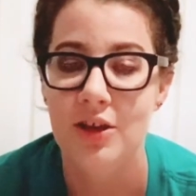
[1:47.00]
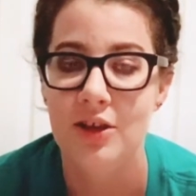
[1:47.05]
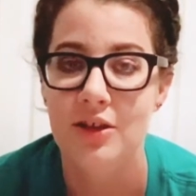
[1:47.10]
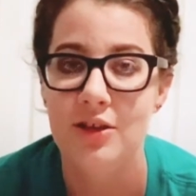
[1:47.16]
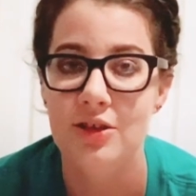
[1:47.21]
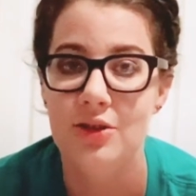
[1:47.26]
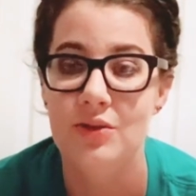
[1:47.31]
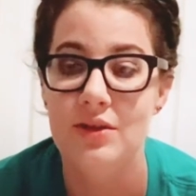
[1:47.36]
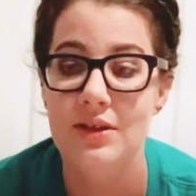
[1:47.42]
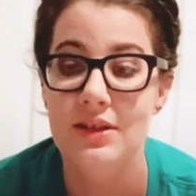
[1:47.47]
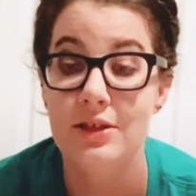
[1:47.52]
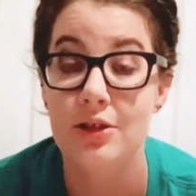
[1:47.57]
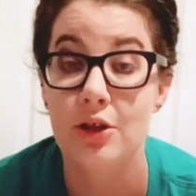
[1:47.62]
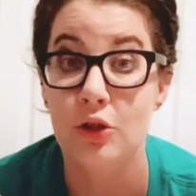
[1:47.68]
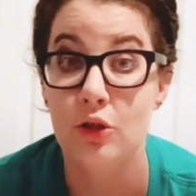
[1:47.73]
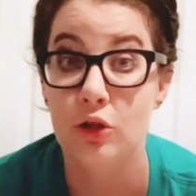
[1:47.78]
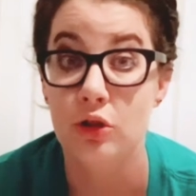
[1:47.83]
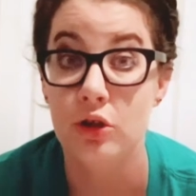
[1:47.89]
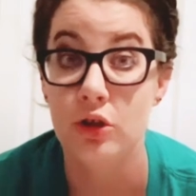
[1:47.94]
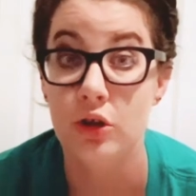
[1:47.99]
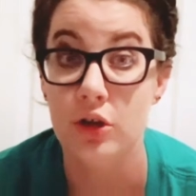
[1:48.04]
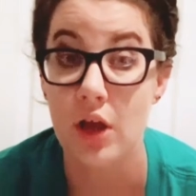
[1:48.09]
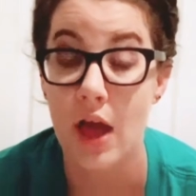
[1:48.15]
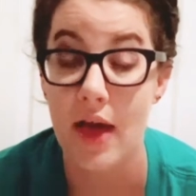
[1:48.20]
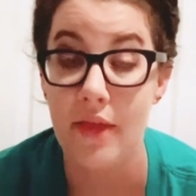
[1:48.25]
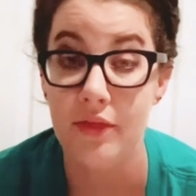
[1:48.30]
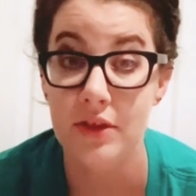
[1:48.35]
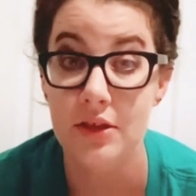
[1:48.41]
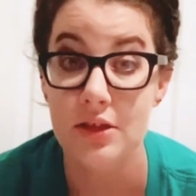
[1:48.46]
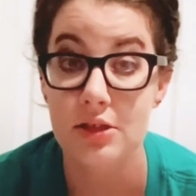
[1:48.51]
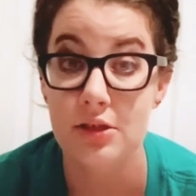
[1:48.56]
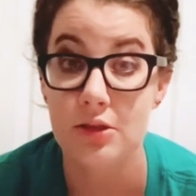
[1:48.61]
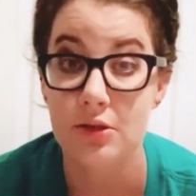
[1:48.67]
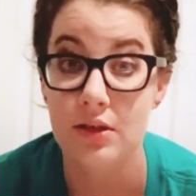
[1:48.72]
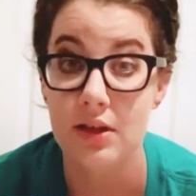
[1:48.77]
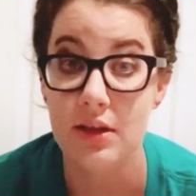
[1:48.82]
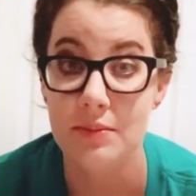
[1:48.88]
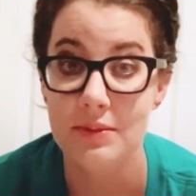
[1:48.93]
You need to look at the
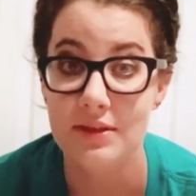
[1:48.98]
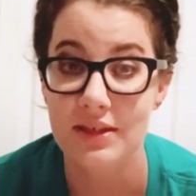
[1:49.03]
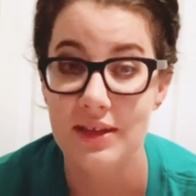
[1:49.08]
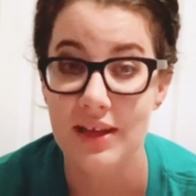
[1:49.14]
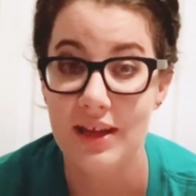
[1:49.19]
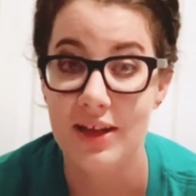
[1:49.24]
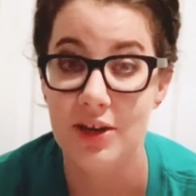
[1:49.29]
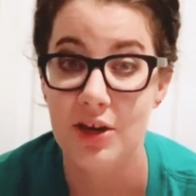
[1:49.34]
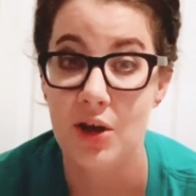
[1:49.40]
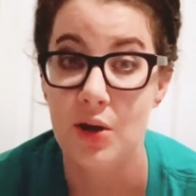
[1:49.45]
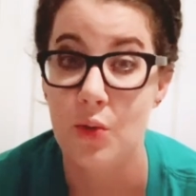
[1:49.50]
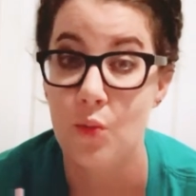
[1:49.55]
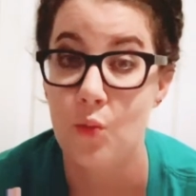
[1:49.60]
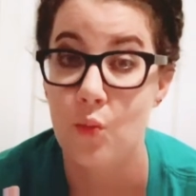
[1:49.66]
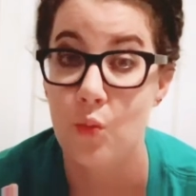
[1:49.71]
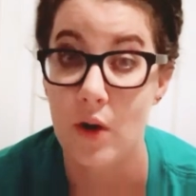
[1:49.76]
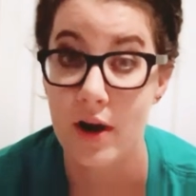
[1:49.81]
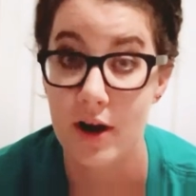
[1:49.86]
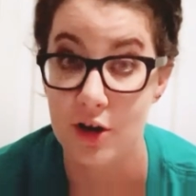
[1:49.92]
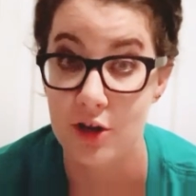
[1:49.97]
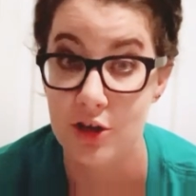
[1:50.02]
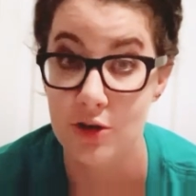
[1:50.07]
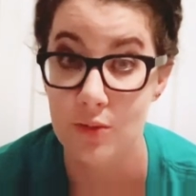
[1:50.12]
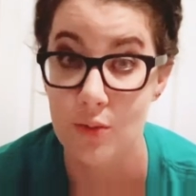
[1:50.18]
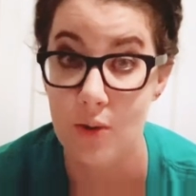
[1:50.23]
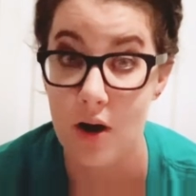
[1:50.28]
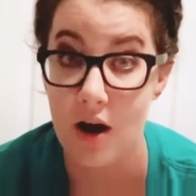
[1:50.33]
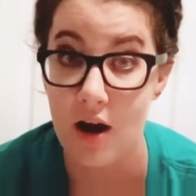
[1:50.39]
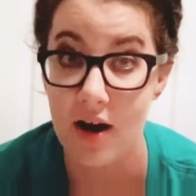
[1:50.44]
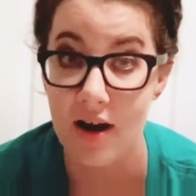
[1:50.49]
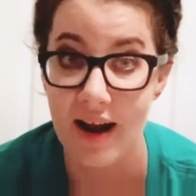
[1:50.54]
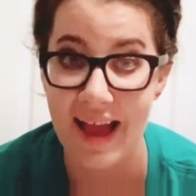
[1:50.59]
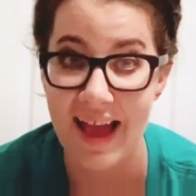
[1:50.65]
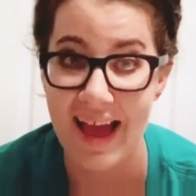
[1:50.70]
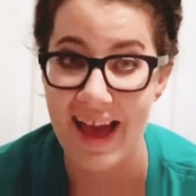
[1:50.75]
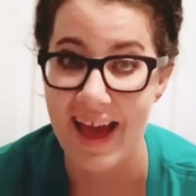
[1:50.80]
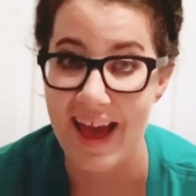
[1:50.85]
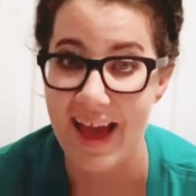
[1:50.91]
script and know where you are
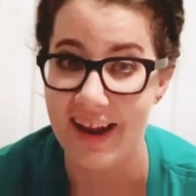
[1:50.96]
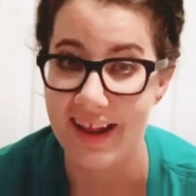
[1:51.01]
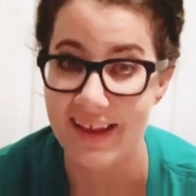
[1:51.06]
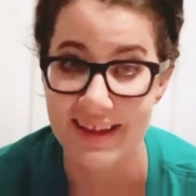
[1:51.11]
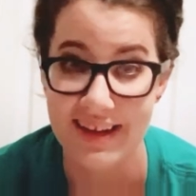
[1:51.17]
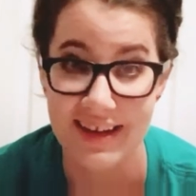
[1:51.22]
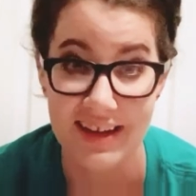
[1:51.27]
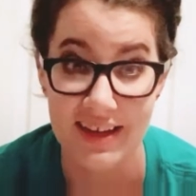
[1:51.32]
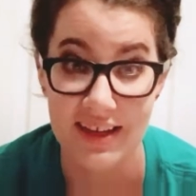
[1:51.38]
at any